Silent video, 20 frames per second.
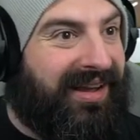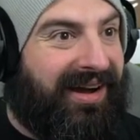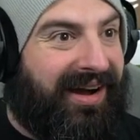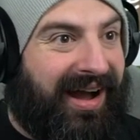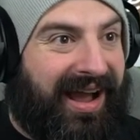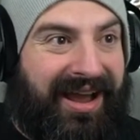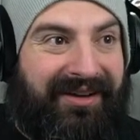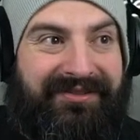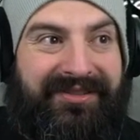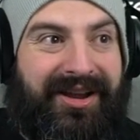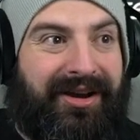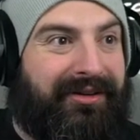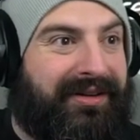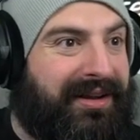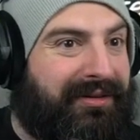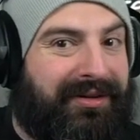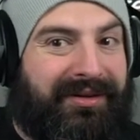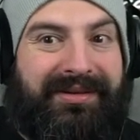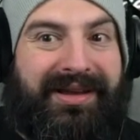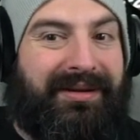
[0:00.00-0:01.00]
I have no
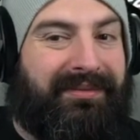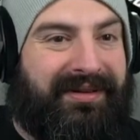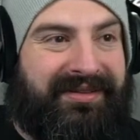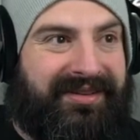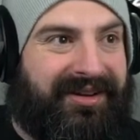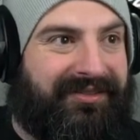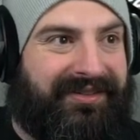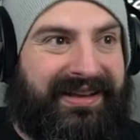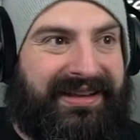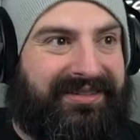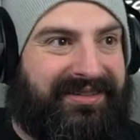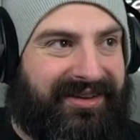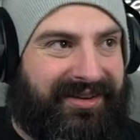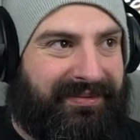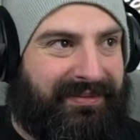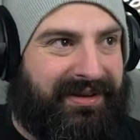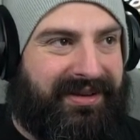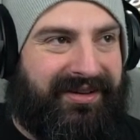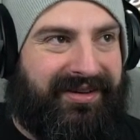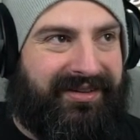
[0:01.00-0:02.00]
idea what I'm getting myself into
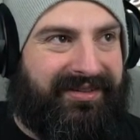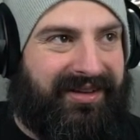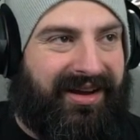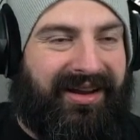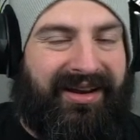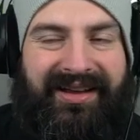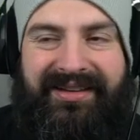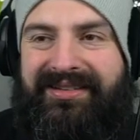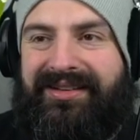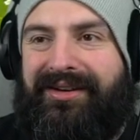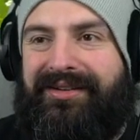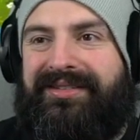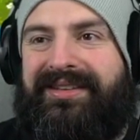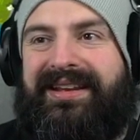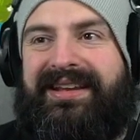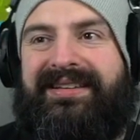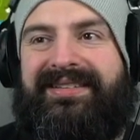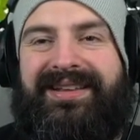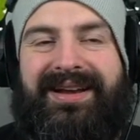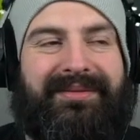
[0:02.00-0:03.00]
because I like to go into
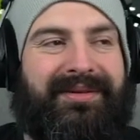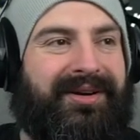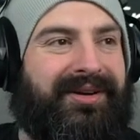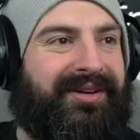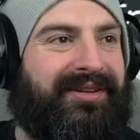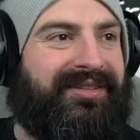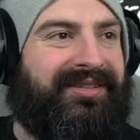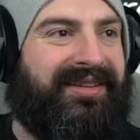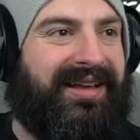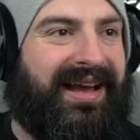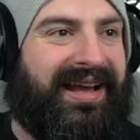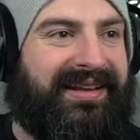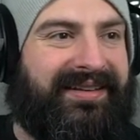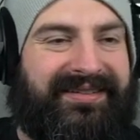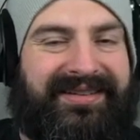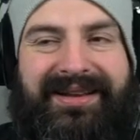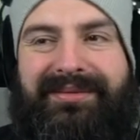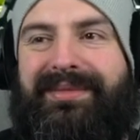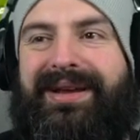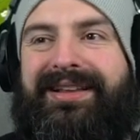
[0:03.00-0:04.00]
these demos and the
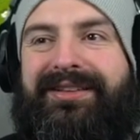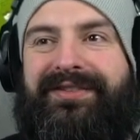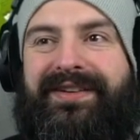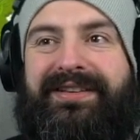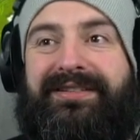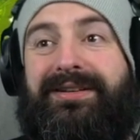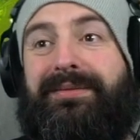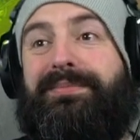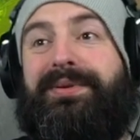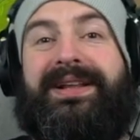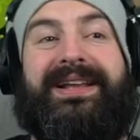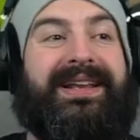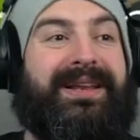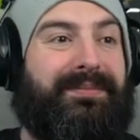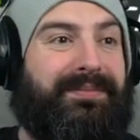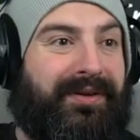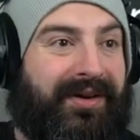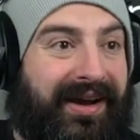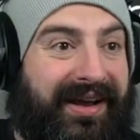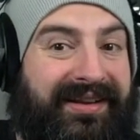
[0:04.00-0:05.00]
Steam Next Fest completely
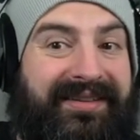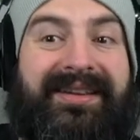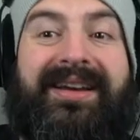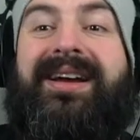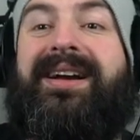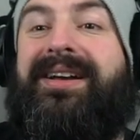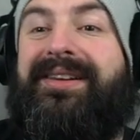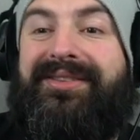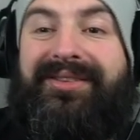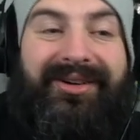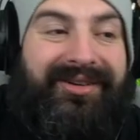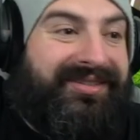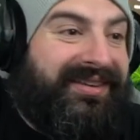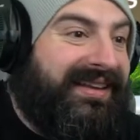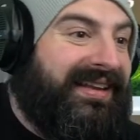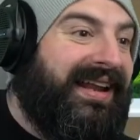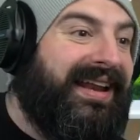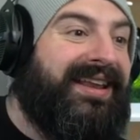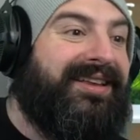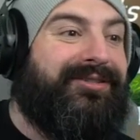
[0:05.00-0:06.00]
blind, not
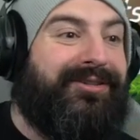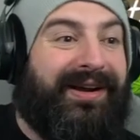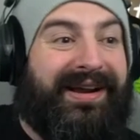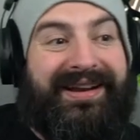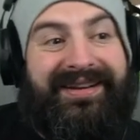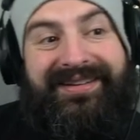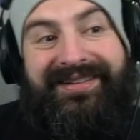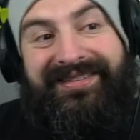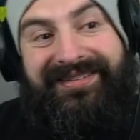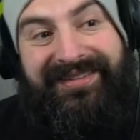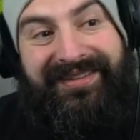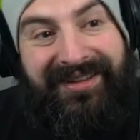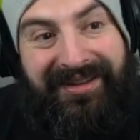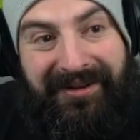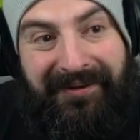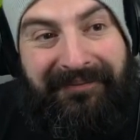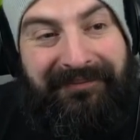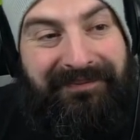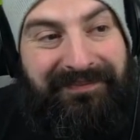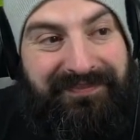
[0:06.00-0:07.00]
seen any trailers,
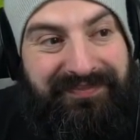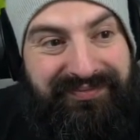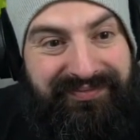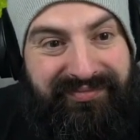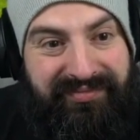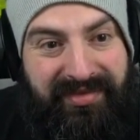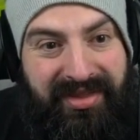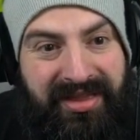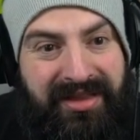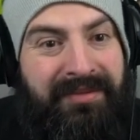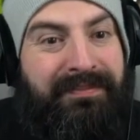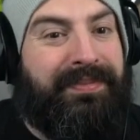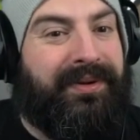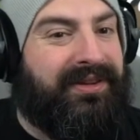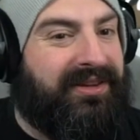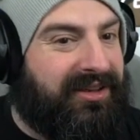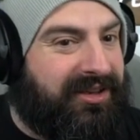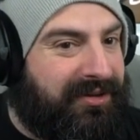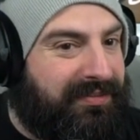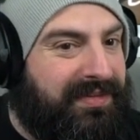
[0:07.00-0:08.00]

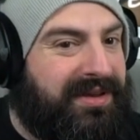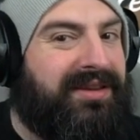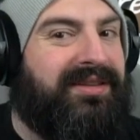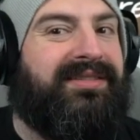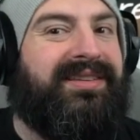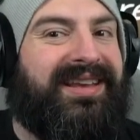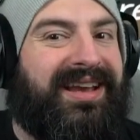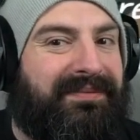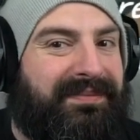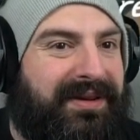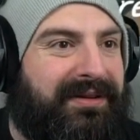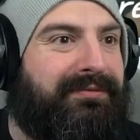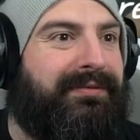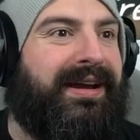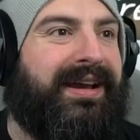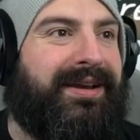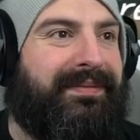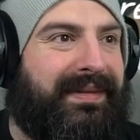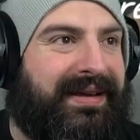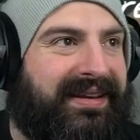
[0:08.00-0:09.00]
but the community have been
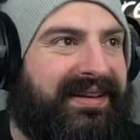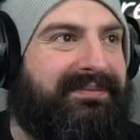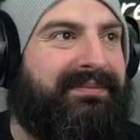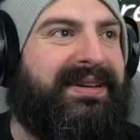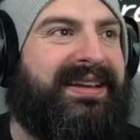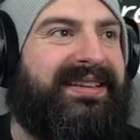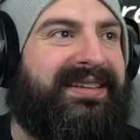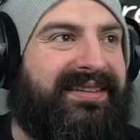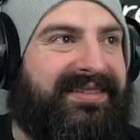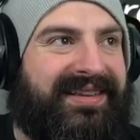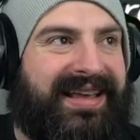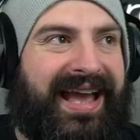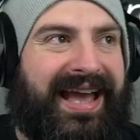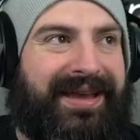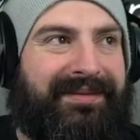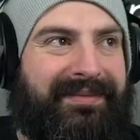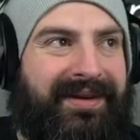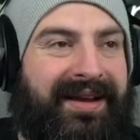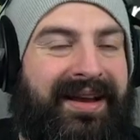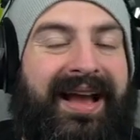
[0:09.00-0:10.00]
recommending me this
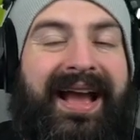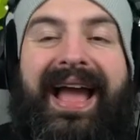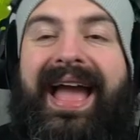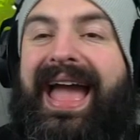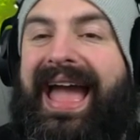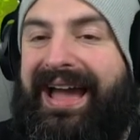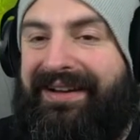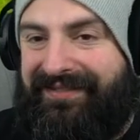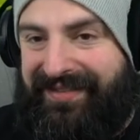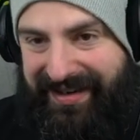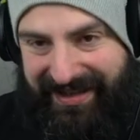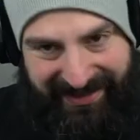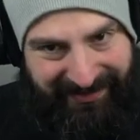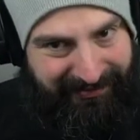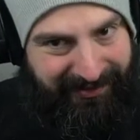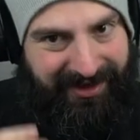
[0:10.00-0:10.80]
game heavily.